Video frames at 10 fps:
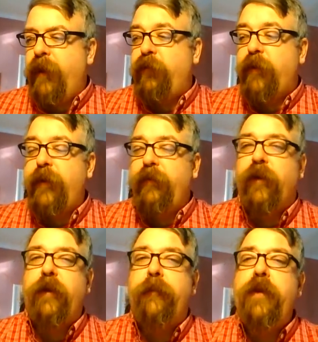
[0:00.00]
It's
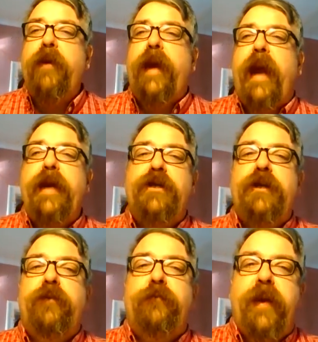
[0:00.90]
a
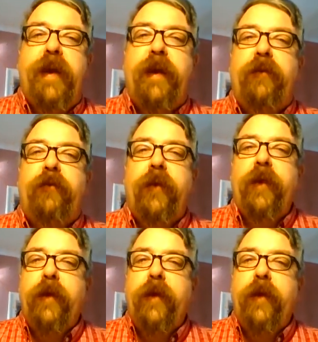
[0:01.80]
communications means